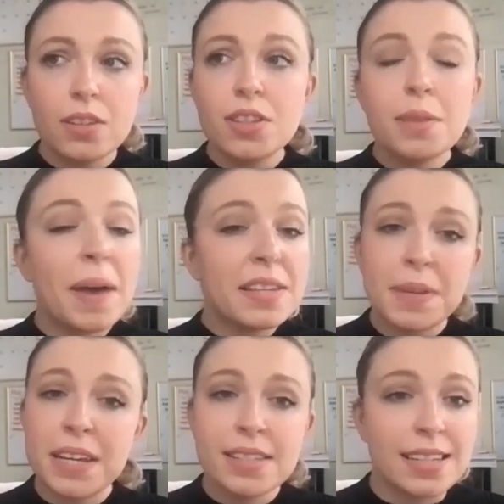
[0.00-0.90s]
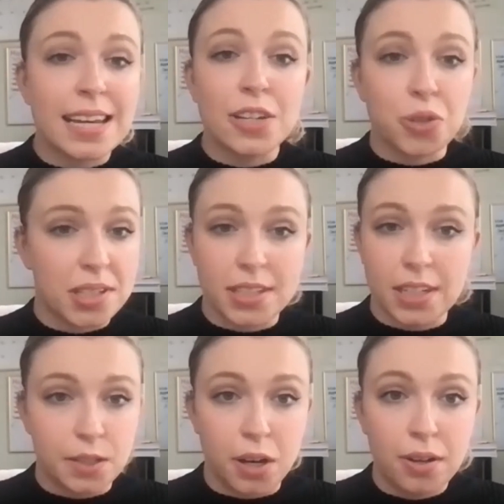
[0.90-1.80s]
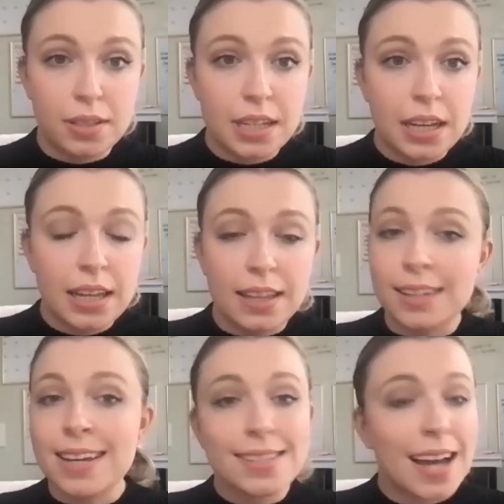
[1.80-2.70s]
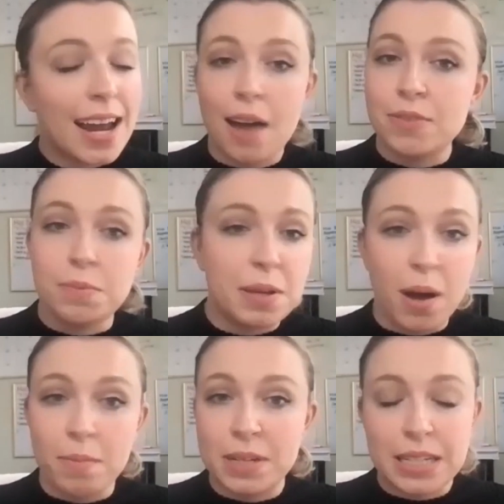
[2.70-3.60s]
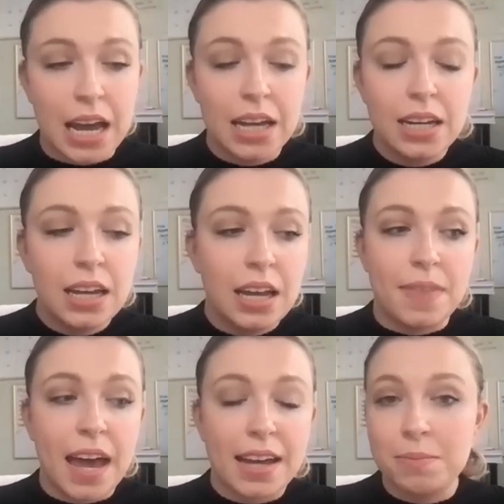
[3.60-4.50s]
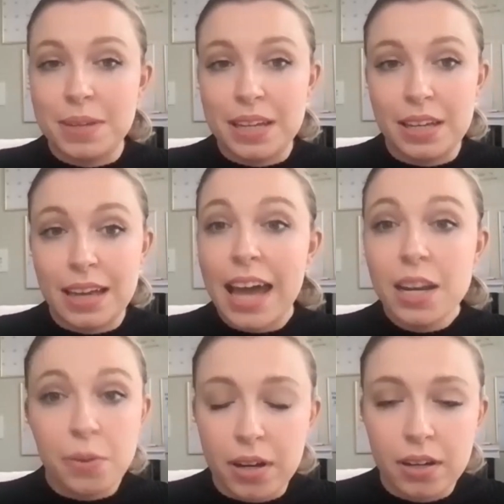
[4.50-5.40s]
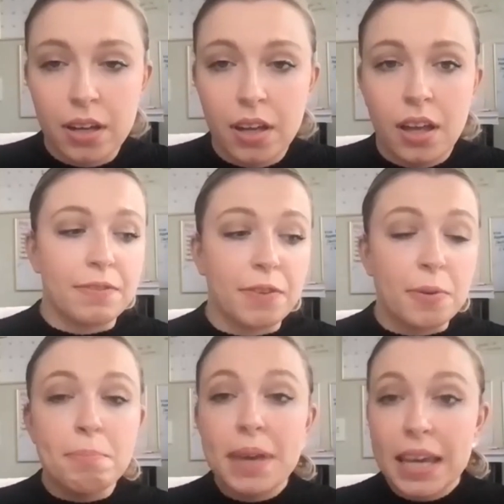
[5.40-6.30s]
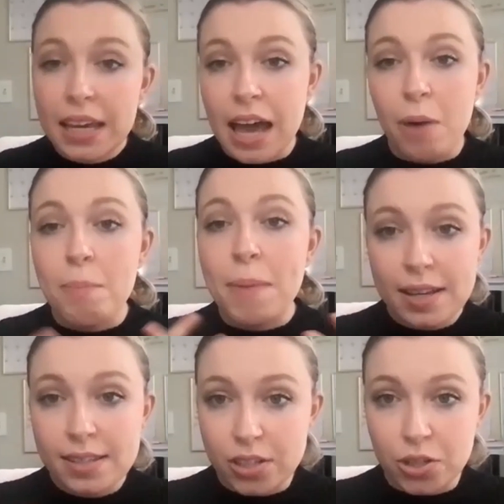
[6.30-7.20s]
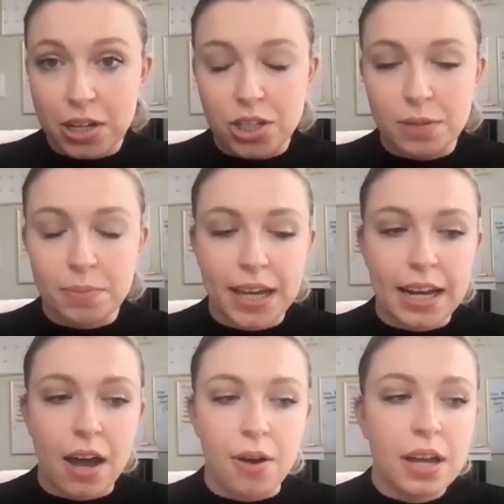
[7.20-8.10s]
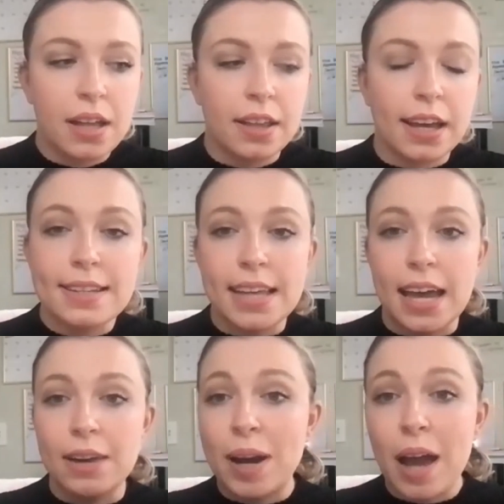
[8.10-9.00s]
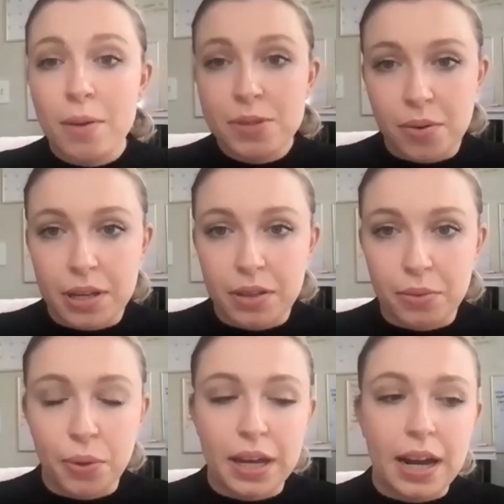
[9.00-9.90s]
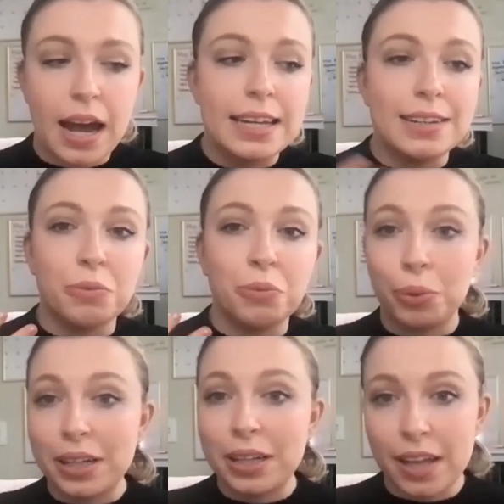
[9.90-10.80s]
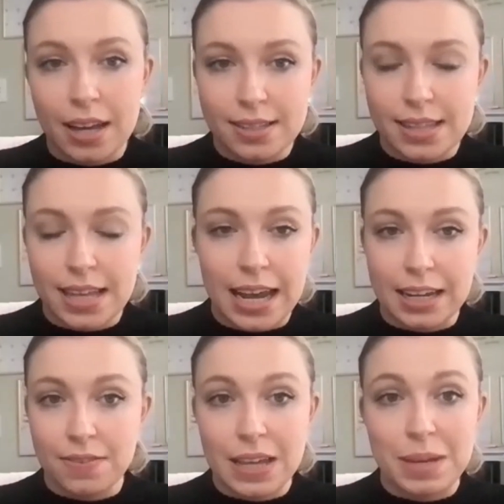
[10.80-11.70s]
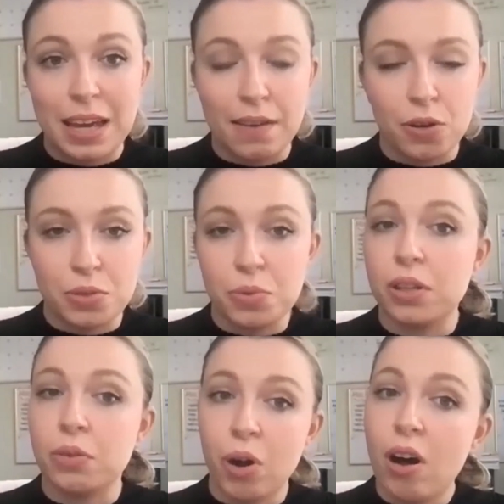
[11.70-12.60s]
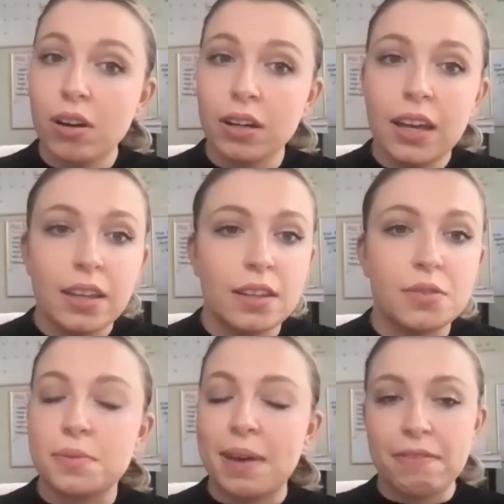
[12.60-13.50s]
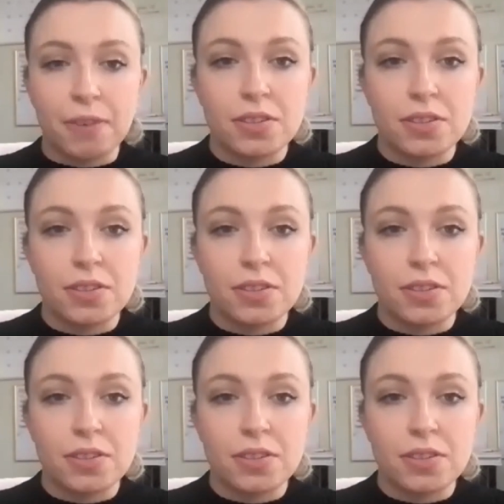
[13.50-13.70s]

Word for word: The best place is a trusted adult. It does not have to be mom and dad. That can be anyone. For me, how my situation played out like I said, when I was going through it, I didn't realize that any of that behavior was really wrong. This right. was my